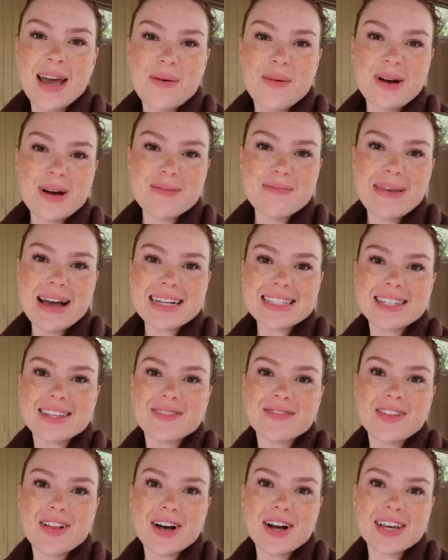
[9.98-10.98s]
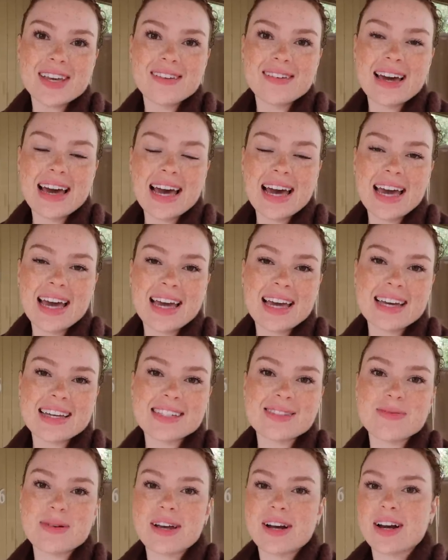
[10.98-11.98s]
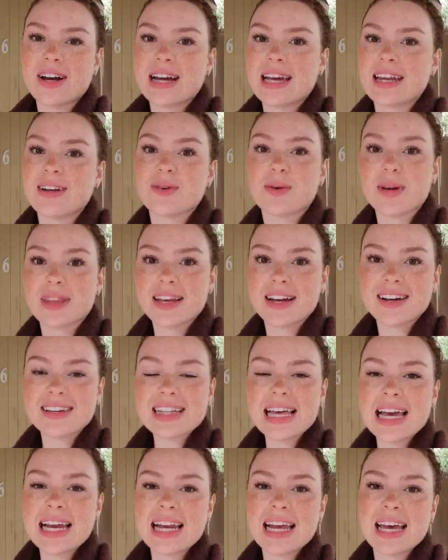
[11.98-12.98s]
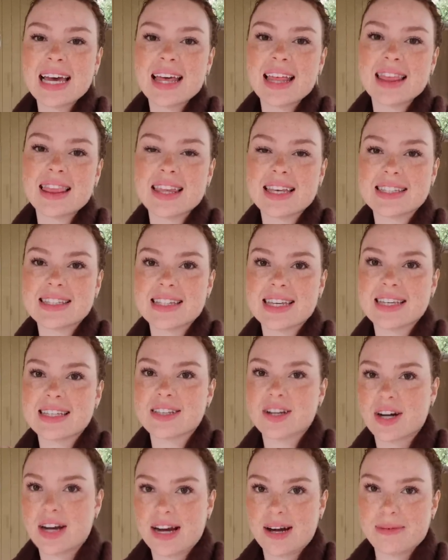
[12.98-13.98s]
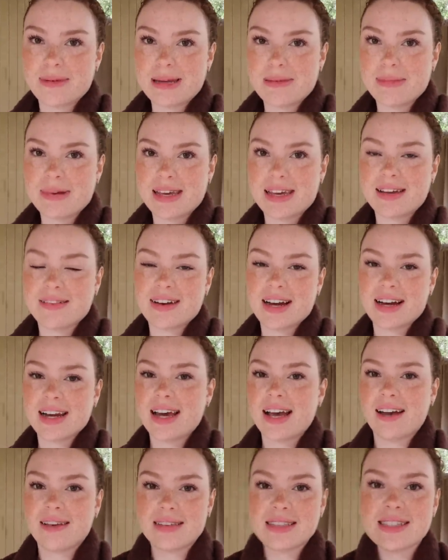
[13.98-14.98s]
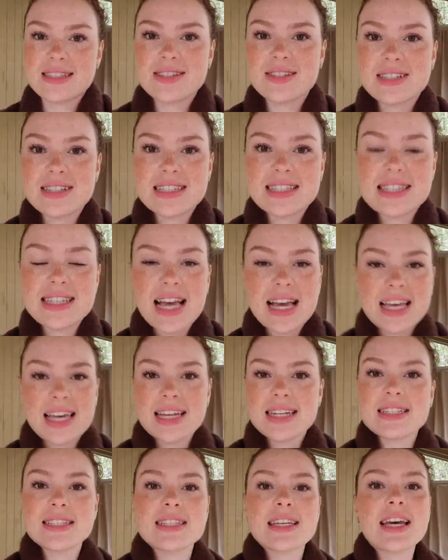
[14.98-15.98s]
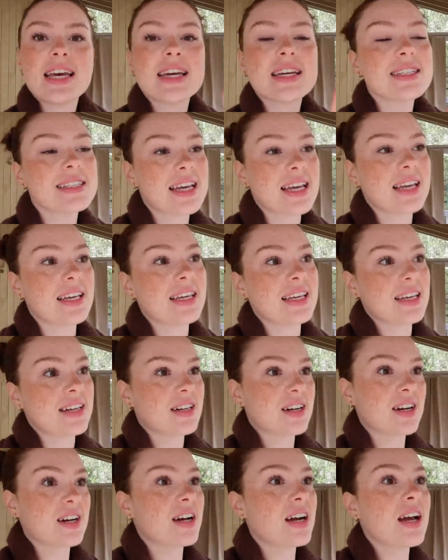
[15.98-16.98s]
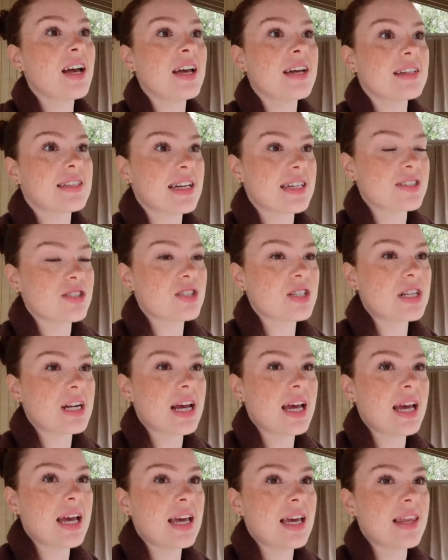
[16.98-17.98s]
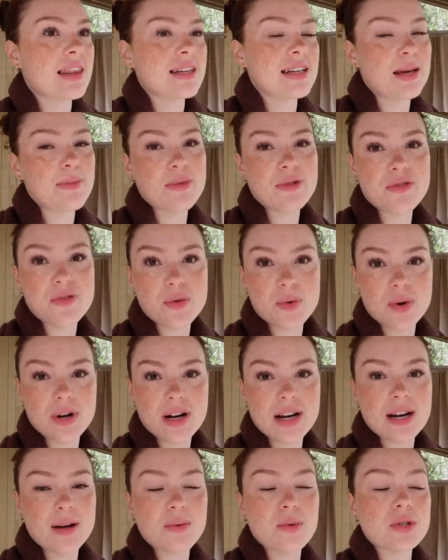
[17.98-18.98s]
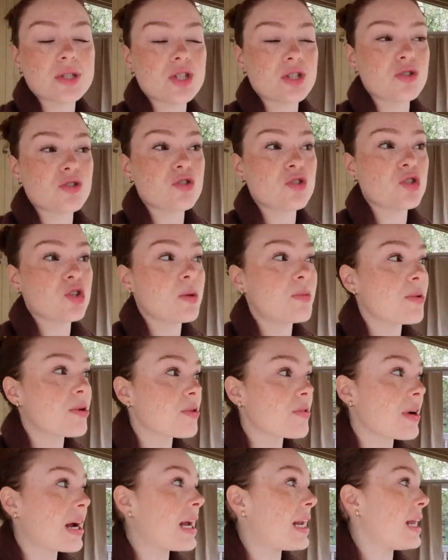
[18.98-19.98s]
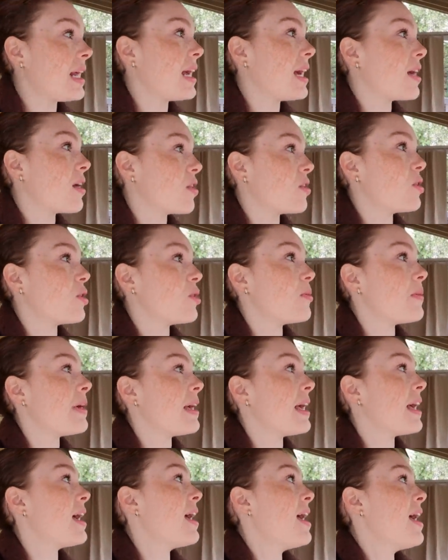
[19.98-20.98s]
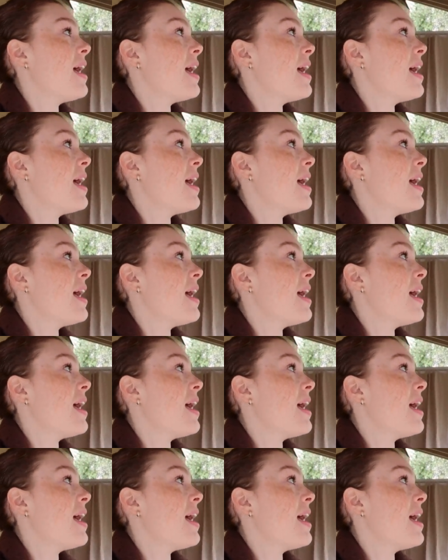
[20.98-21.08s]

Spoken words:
Welcome back to the vlog, you guys. We are in North Carolina. This is our Airbnb right now. This is our second day here. Yesterday and the day before, it was super rainy and gloomy